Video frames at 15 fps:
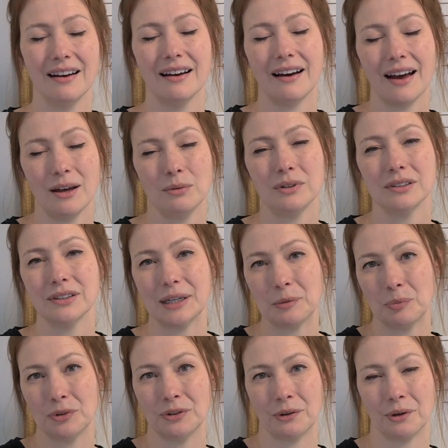I will
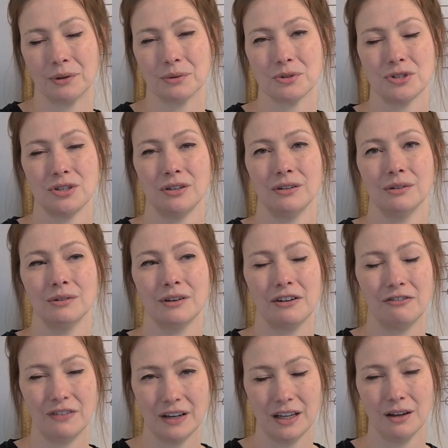link below to a
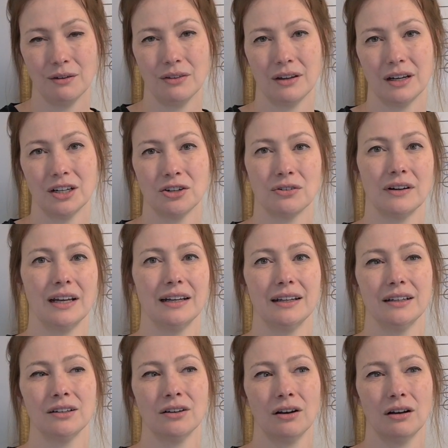video that I
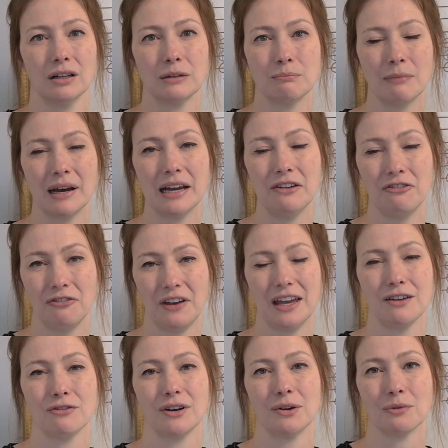created called My
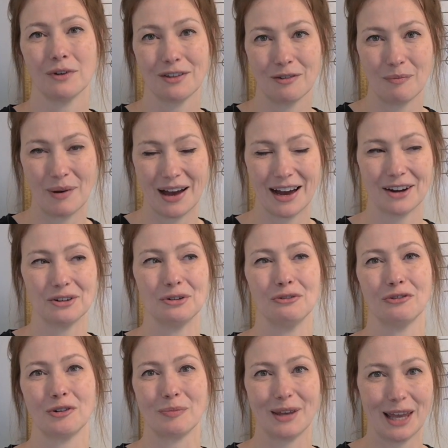Favorite Rhythm Pattern
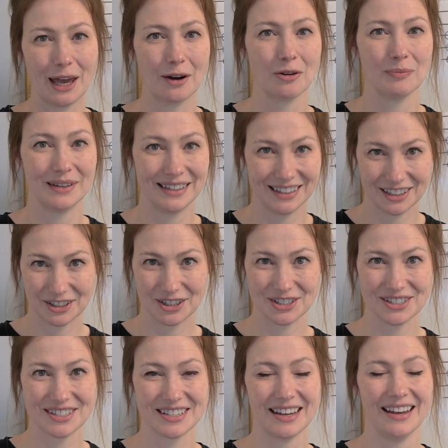for Piano
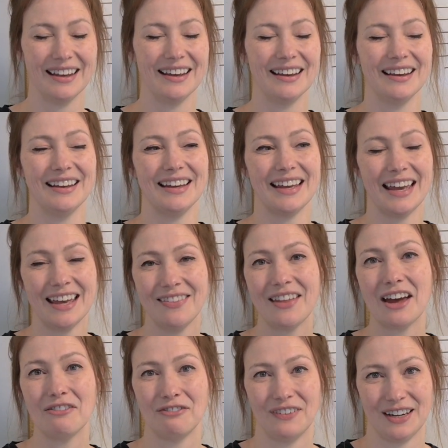Beginners. In
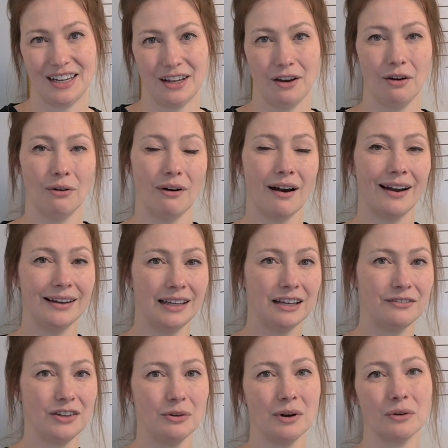that video, I
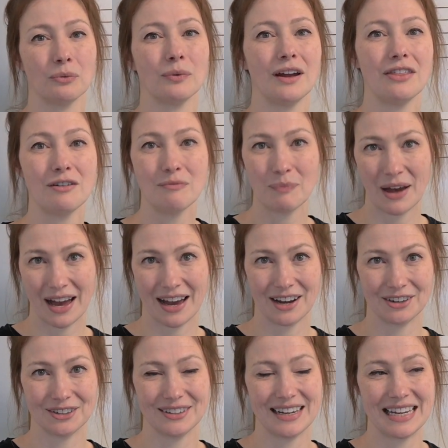give you a rhythm
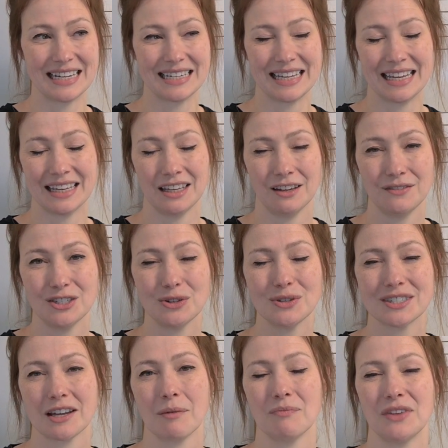pattern. It gives you
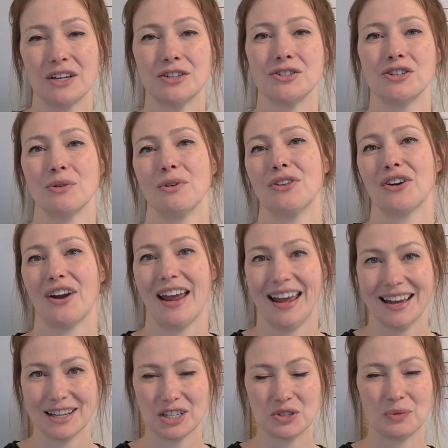something to do with your
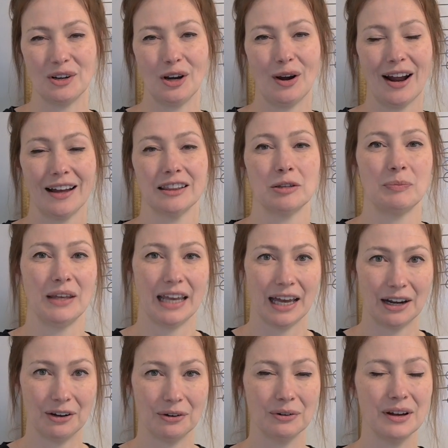hands when you're at the
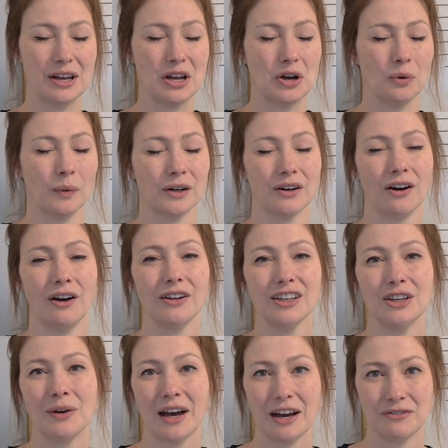piano, where all
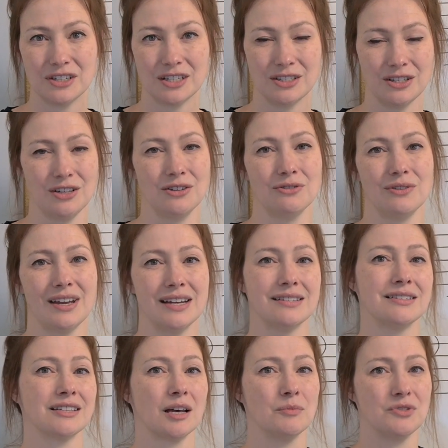you have to do
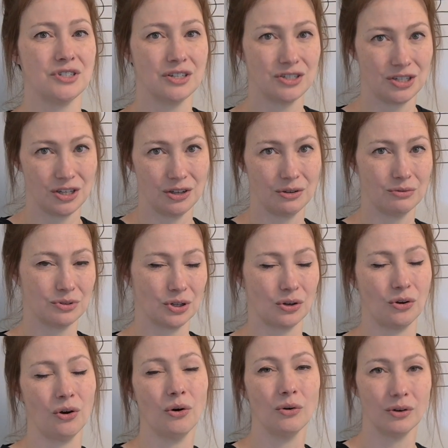is substitute the
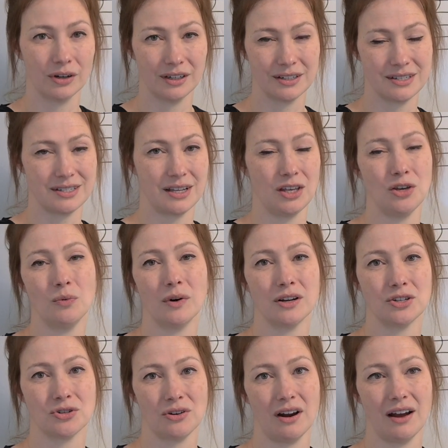chords that you
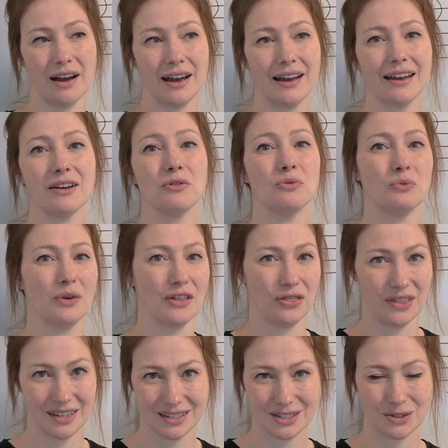want to try with
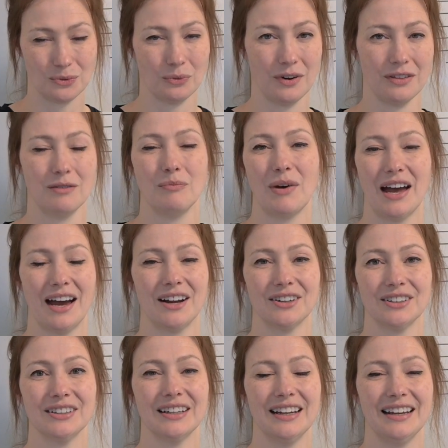this rhythm
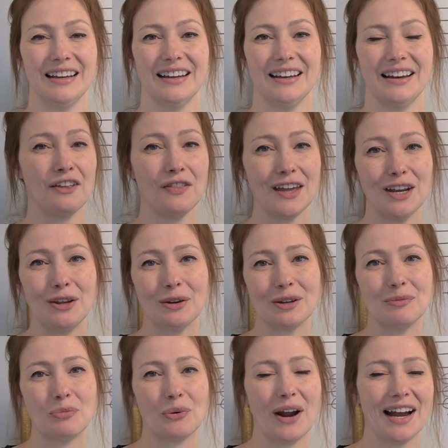pattern. Then you
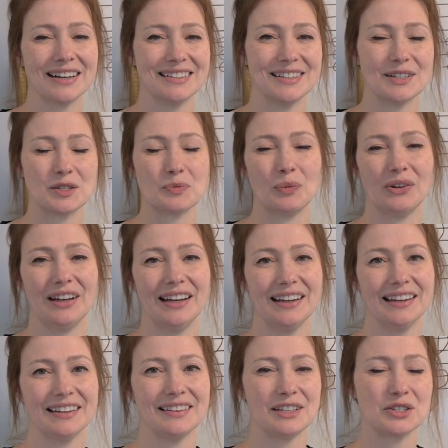can practice
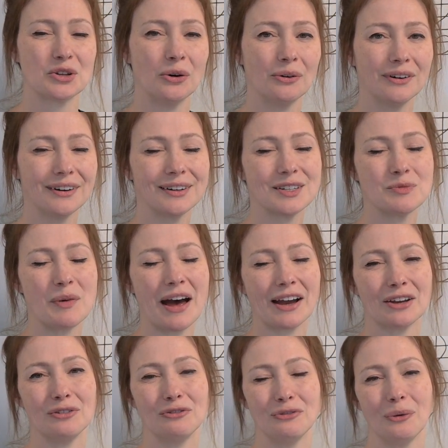playing these chords
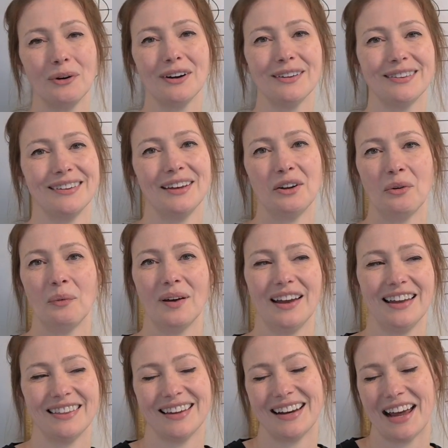back and forth in a
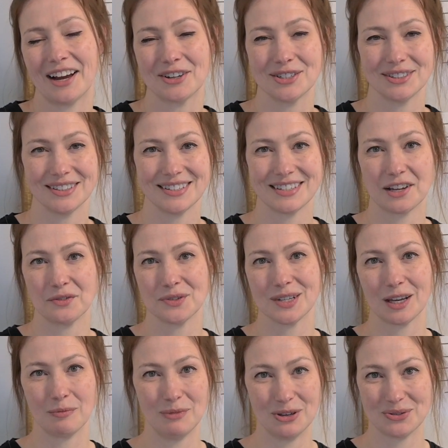way that actually sounds
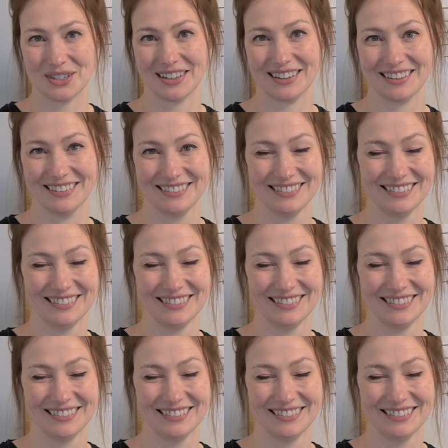like music.